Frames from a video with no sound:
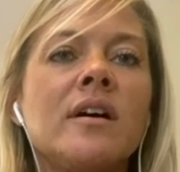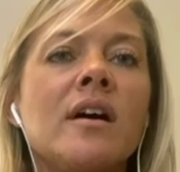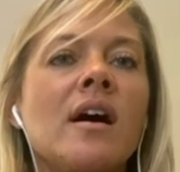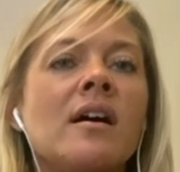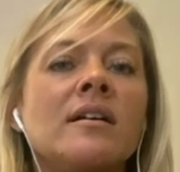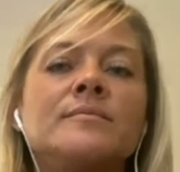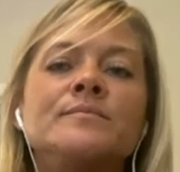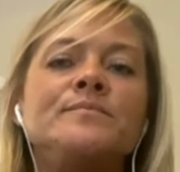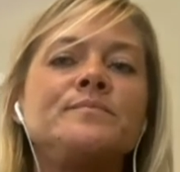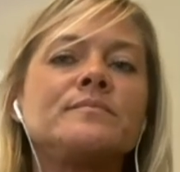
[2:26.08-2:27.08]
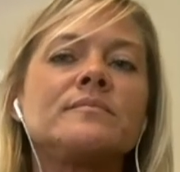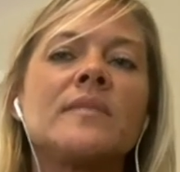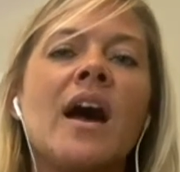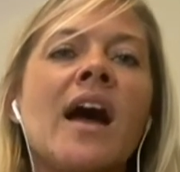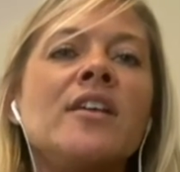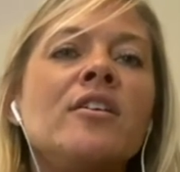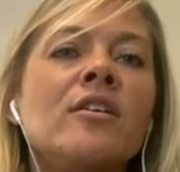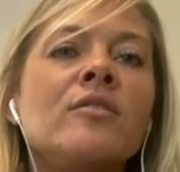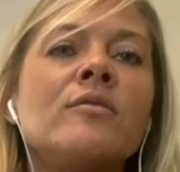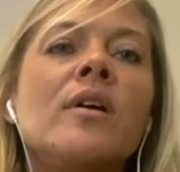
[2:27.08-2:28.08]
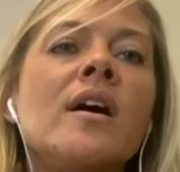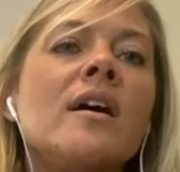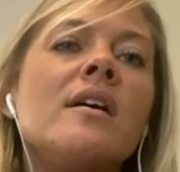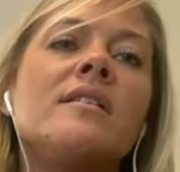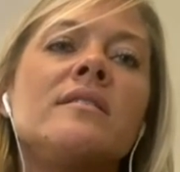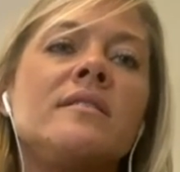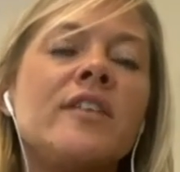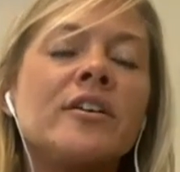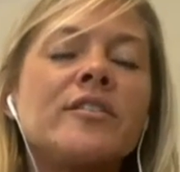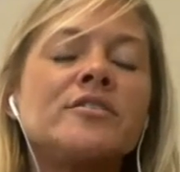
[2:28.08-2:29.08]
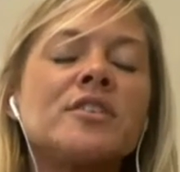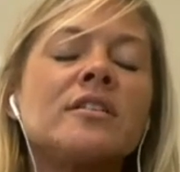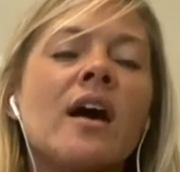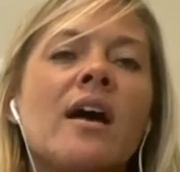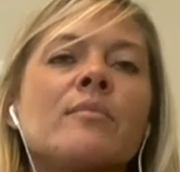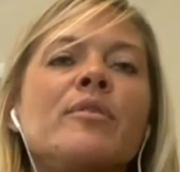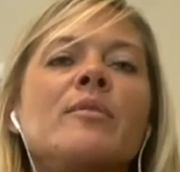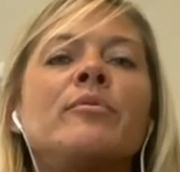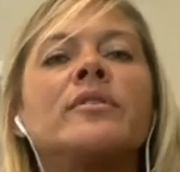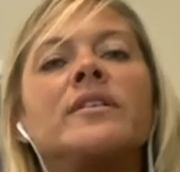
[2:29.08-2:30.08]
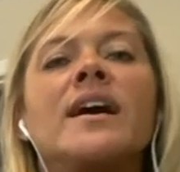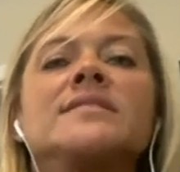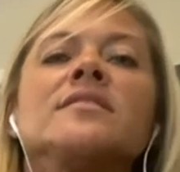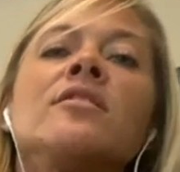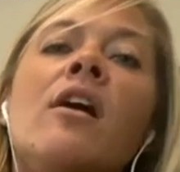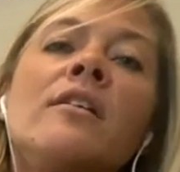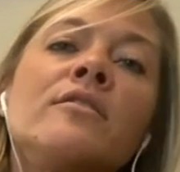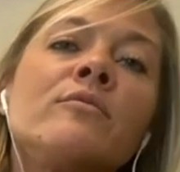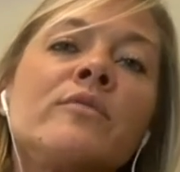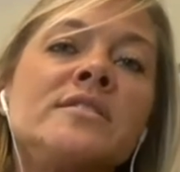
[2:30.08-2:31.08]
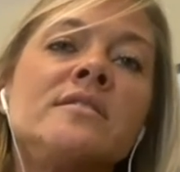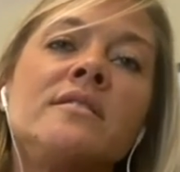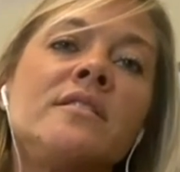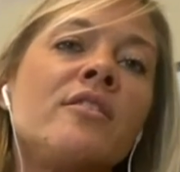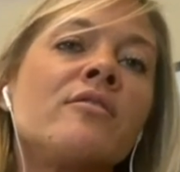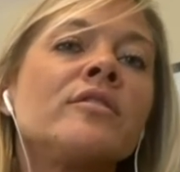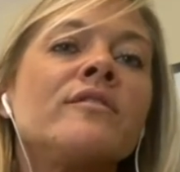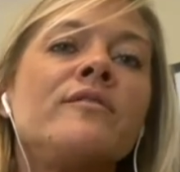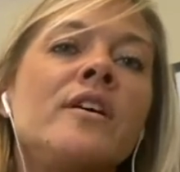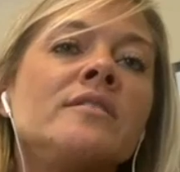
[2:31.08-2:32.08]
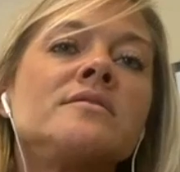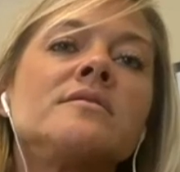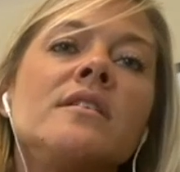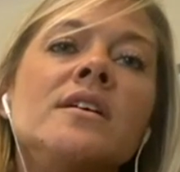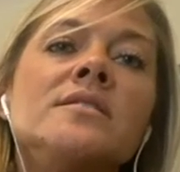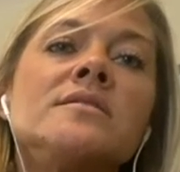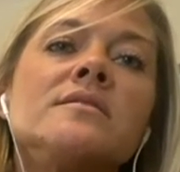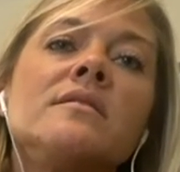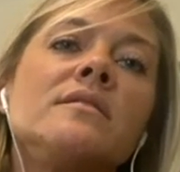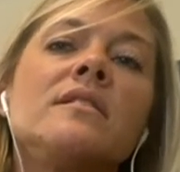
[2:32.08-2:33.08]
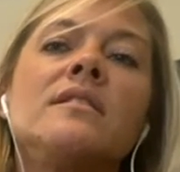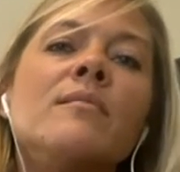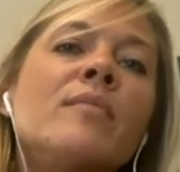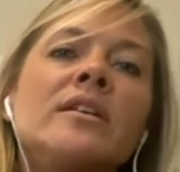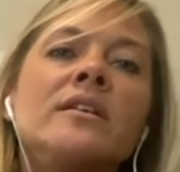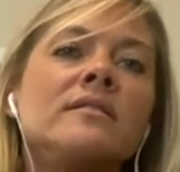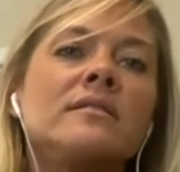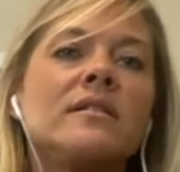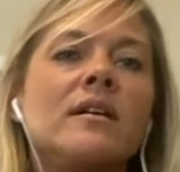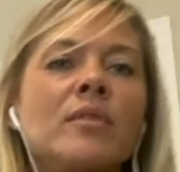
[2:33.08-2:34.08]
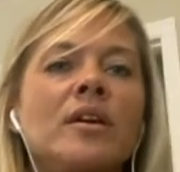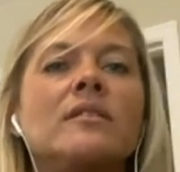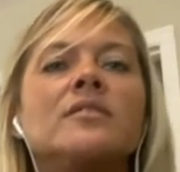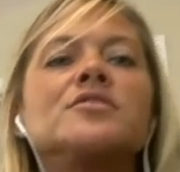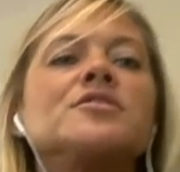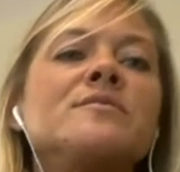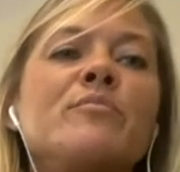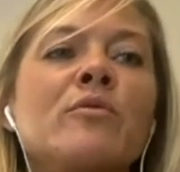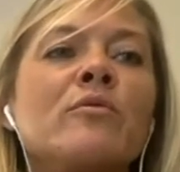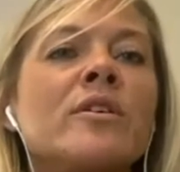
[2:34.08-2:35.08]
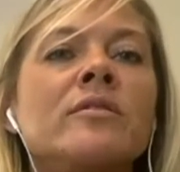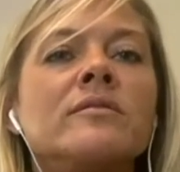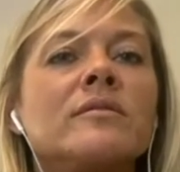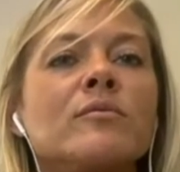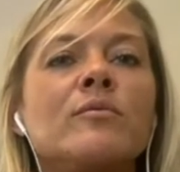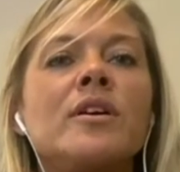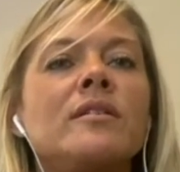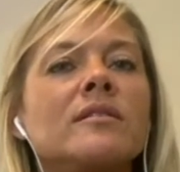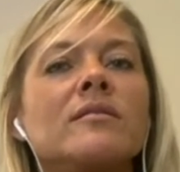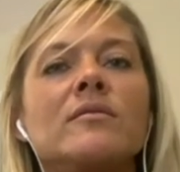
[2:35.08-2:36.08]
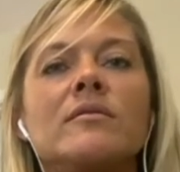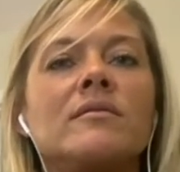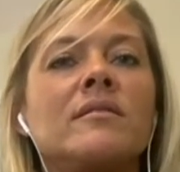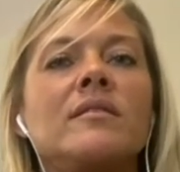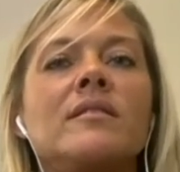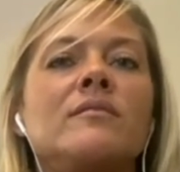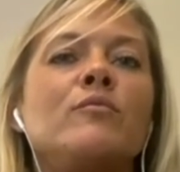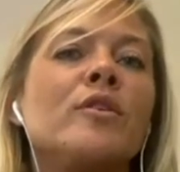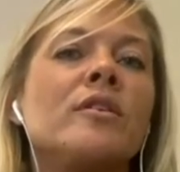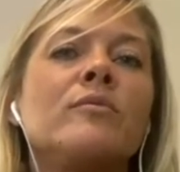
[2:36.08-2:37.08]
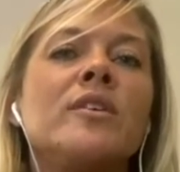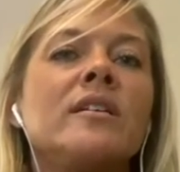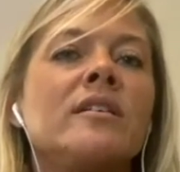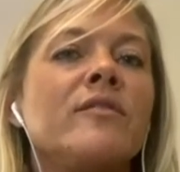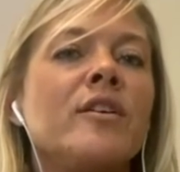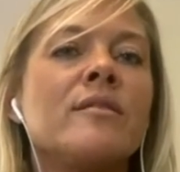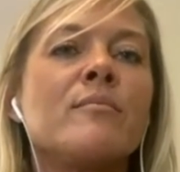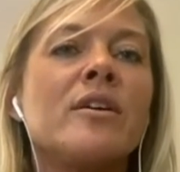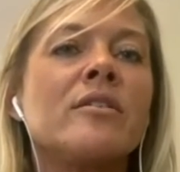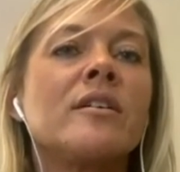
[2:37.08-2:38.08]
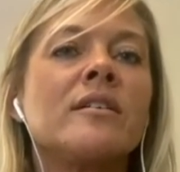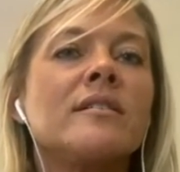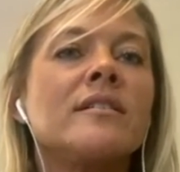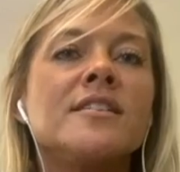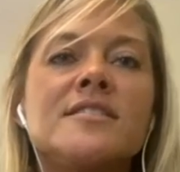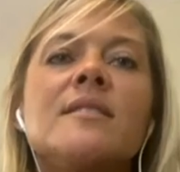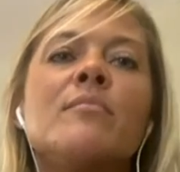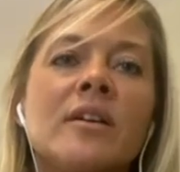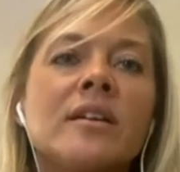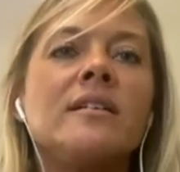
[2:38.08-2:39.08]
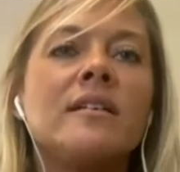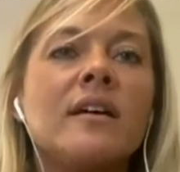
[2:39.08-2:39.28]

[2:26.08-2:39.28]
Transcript: Um, I know that there's a lot of people that that's a lot of the reason that they're on the fence is the money. I mean, let's just be real. We we we live here in America. It's the money.